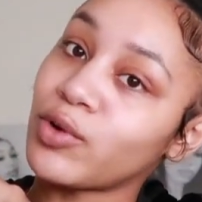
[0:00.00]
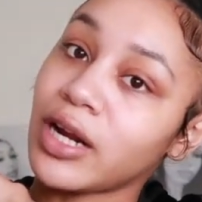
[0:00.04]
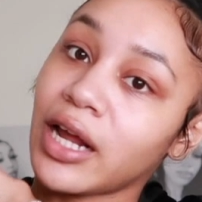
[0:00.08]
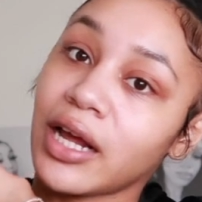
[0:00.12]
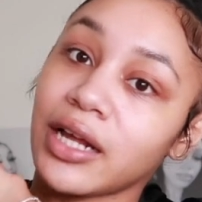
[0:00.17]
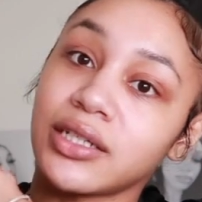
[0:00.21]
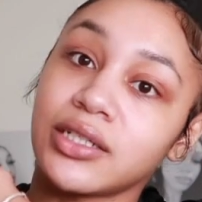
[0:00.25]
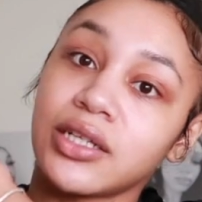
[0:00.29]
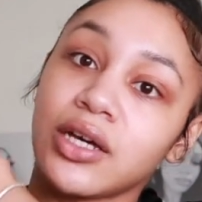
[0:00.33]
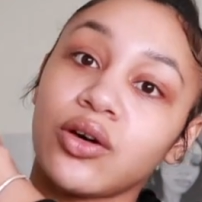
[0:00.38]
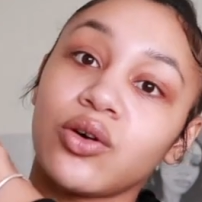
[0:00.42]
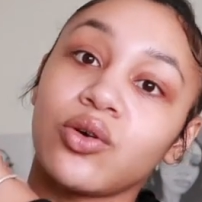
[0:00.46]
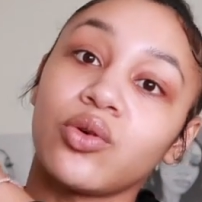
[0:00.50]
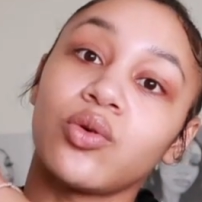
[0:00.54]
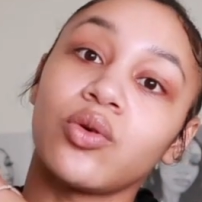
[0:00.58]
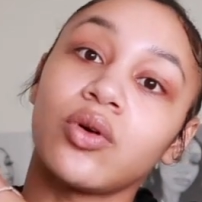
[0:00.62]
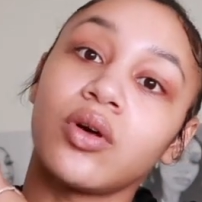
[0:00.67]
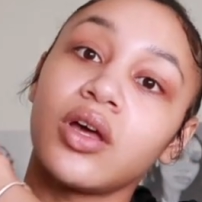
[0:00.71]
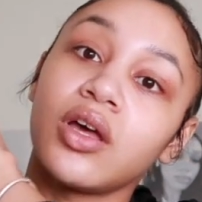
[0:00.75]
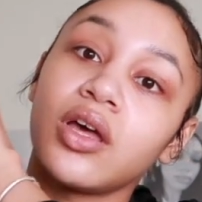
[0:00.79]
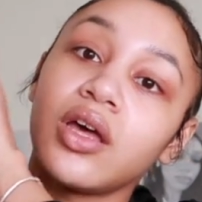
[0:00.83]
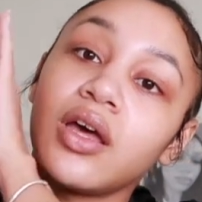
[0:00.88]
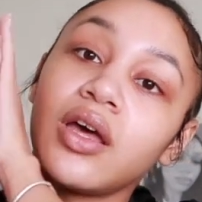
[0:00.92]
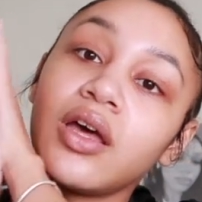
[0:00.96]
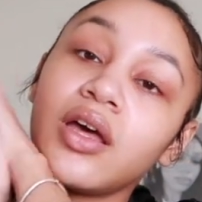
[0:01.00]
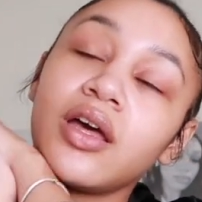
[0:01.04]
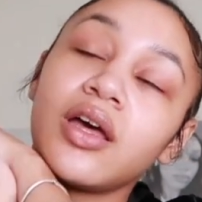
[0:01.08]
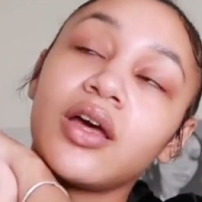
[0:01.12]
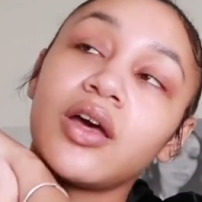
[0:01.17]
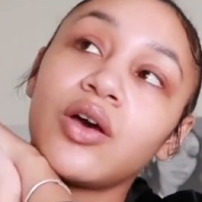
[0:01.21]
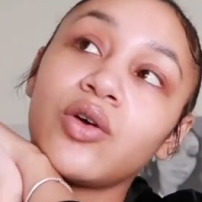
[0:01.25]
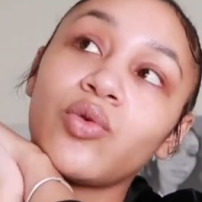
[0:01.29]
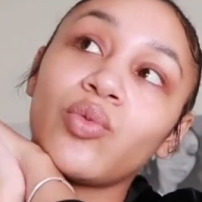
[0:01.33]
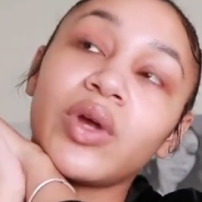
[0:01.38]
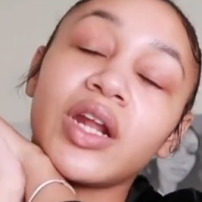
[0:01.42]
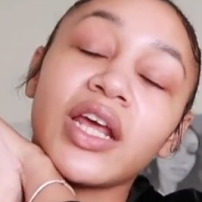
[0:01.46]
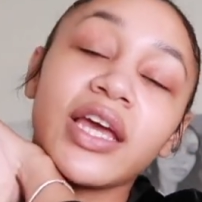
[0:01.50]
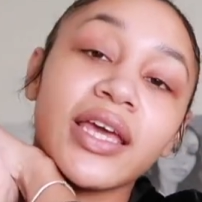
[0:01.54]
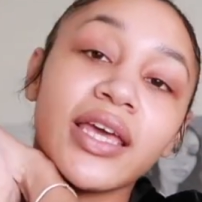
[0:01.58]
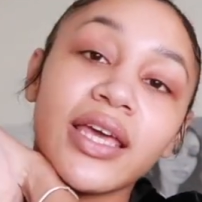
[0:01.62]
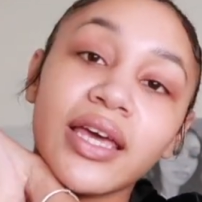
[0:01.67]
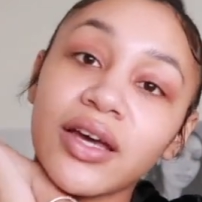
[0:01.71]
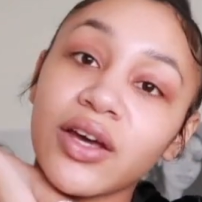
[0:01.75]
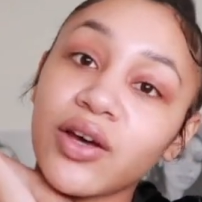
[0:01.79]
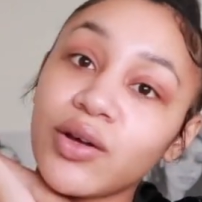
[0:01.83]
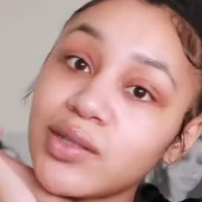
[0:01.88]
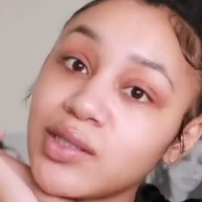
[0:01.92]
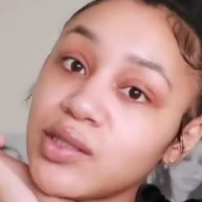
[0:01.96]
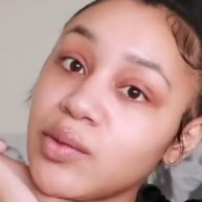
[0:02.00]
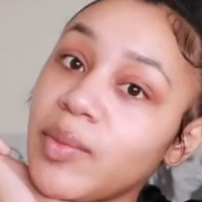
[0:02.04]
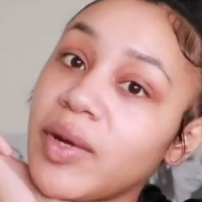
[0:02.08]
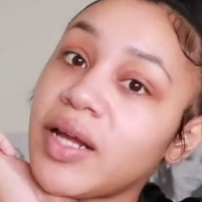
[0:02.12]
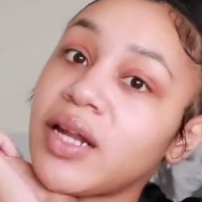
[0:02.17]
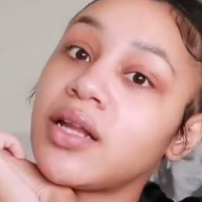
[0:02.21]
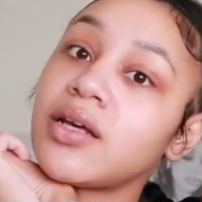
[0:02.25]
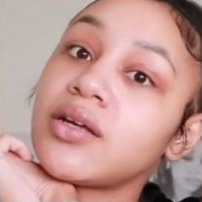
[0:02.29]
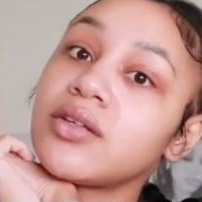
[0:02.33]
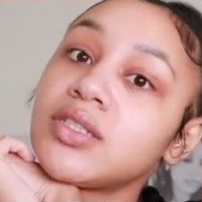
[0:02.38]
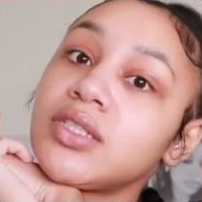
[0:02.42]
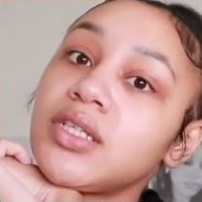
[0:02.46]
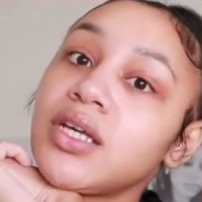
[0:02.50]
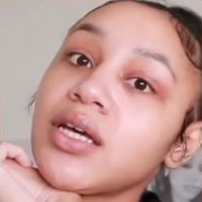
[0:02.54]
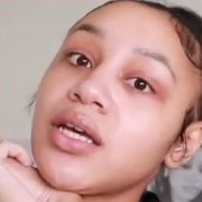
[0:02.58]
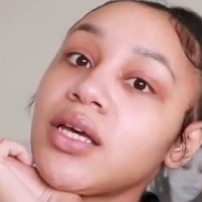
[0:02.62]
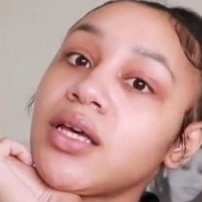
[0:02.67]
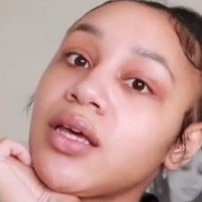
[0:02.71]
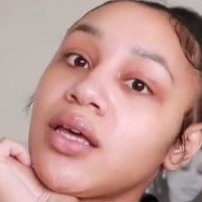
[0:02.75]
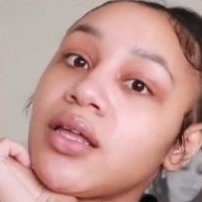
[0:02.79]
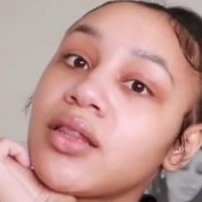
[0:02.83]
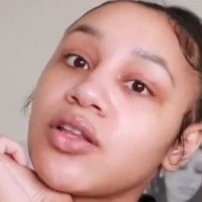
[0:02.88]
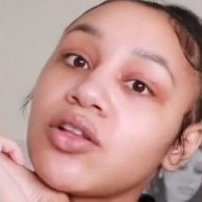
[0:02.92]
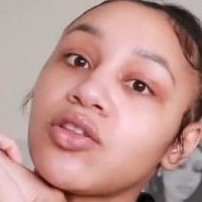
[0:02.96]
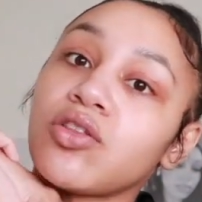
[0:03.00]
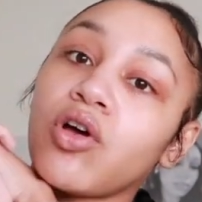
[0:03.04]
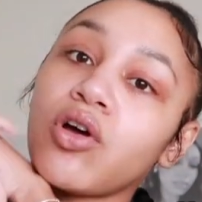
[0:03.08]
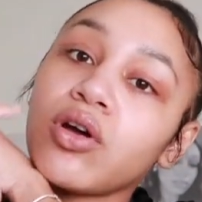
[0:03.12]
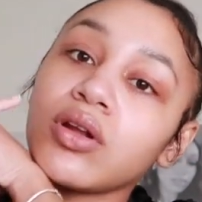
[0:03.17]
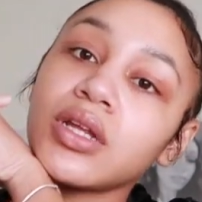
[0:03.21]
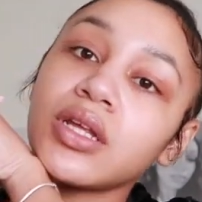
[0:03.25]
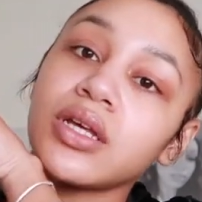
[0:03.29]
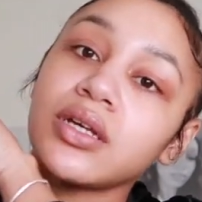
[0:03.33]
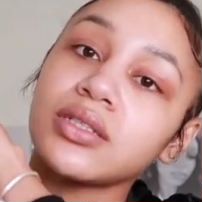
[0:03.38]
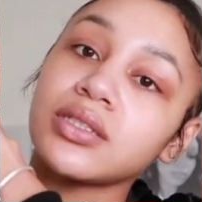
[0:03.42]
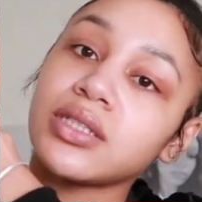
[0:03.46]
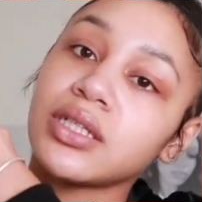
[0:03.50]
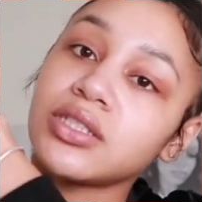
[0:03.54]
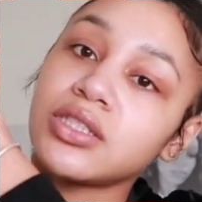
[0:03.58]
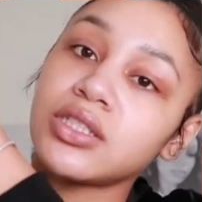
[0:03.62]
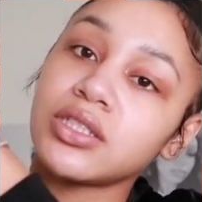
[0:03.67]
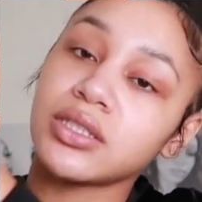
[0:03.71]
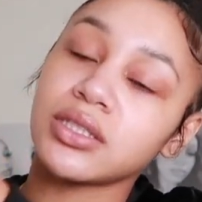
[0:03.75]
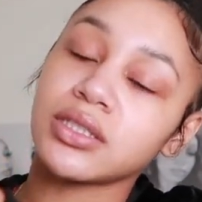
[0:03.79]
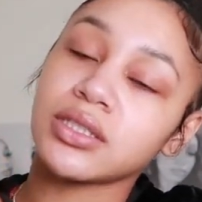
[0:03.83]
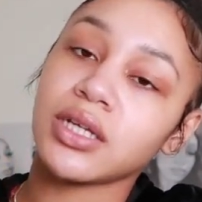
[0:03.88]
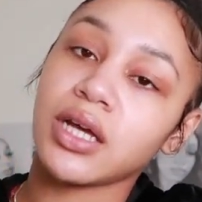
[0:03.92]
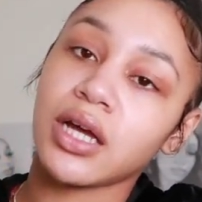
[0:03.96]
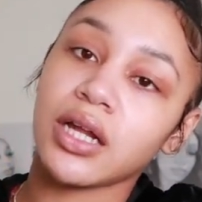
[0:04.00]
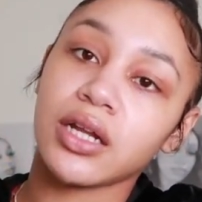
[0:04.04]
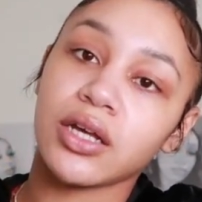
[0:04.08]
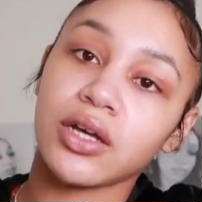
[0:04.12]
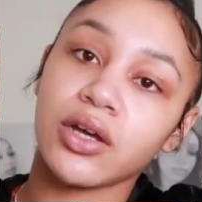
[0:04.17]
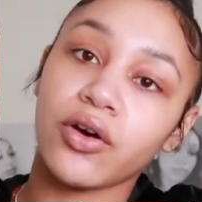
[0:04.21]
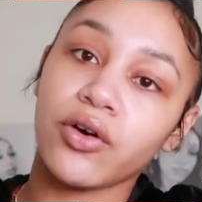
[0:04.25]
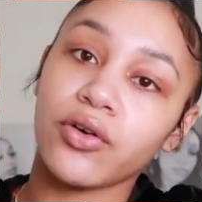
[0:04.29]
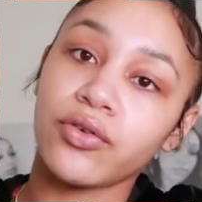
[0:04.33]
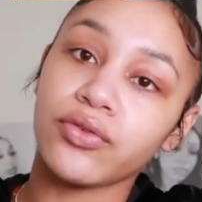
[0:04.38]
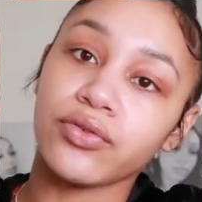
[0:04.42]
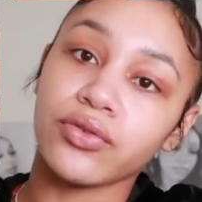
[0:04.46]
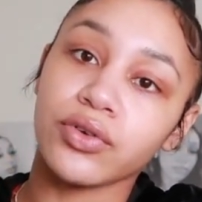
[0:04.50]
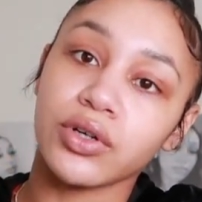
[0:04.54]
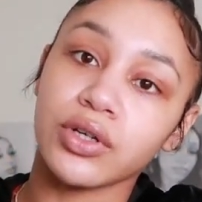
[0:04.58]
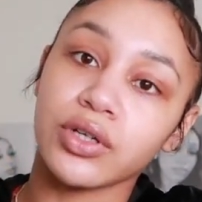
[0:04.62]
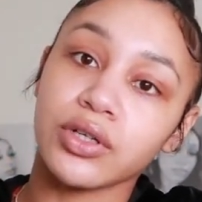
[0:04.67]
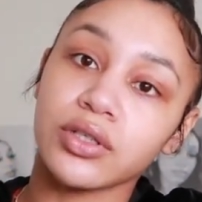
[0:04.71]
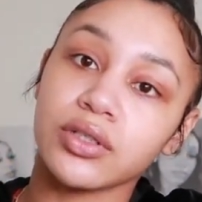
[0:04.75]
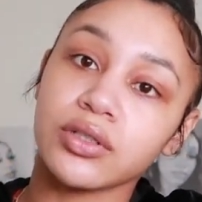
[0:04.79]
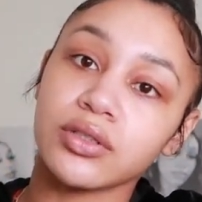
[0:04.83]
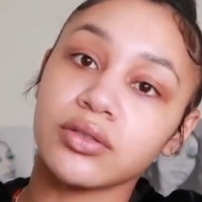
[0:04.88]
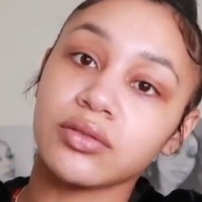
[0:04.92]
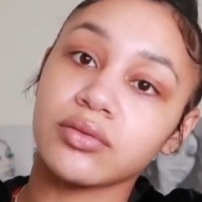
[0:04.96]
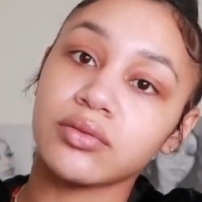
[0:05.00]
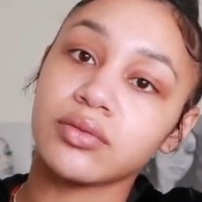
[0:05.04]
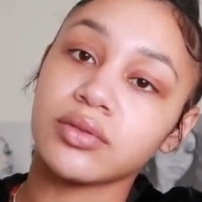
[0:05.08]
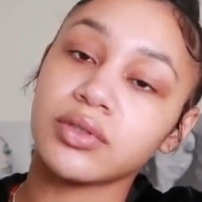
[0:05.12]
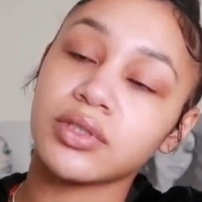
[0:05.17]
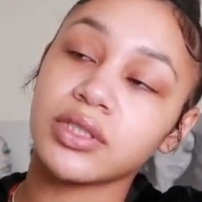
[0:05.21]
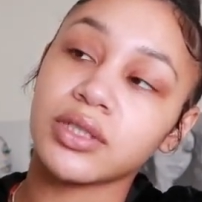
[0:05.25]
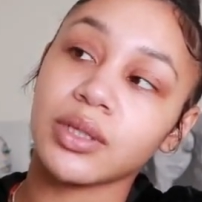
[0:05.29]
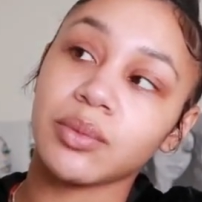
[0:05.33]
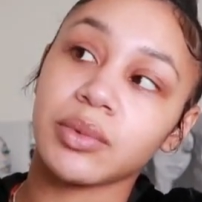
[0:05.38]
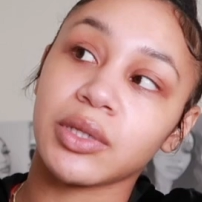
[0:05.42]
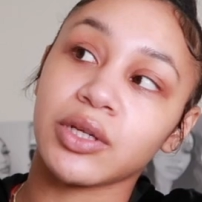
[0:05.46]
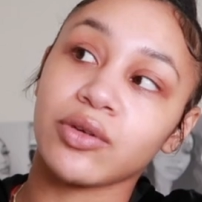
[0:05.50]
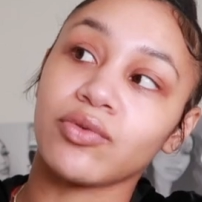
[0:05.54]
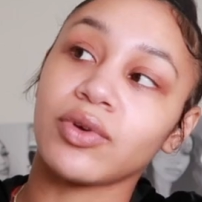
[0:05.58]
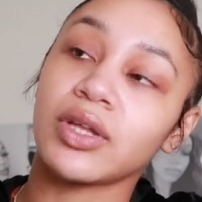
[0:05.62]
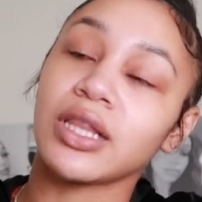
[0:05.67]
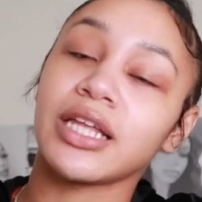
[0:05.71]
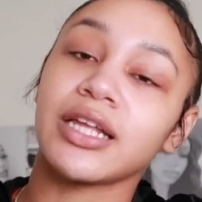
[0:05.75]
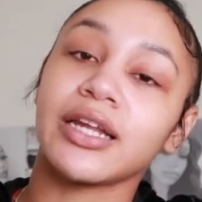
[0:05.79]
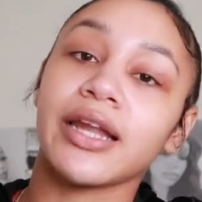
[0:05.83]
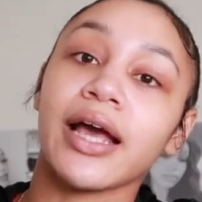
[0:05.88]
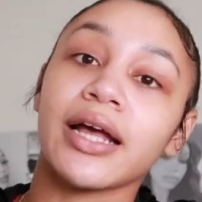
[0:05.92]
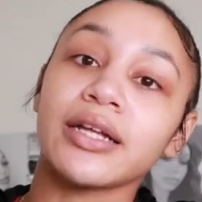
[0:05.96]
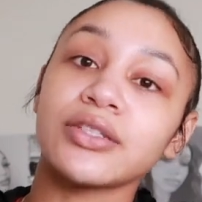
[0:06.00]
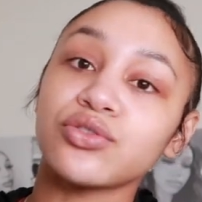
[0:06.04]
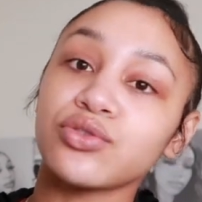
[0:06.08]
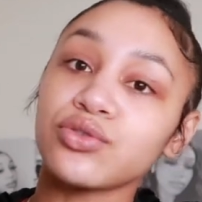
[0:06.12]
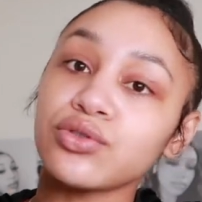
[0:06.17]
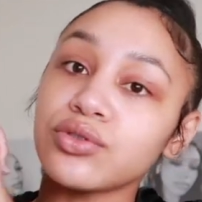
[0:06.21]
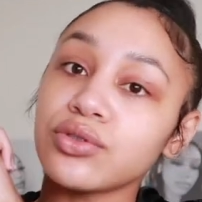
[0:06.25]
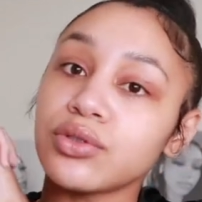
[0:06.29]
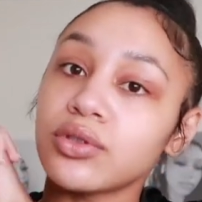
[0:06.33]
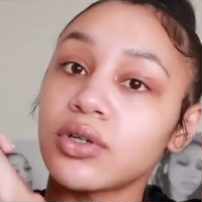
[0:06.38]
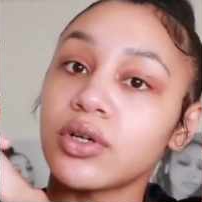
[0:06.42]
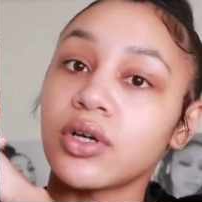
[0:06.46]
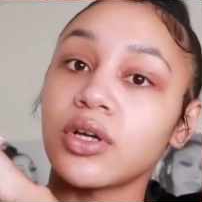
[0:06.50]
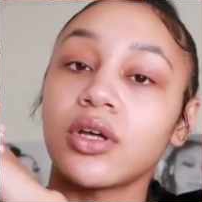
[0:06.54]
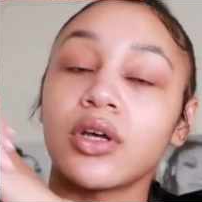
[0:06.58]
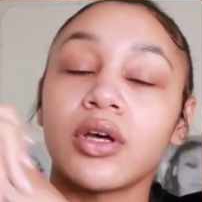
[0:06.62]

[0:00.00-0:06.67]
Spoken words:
When I can't go to my nail tech and get the long nails, I just kind of go for something really natural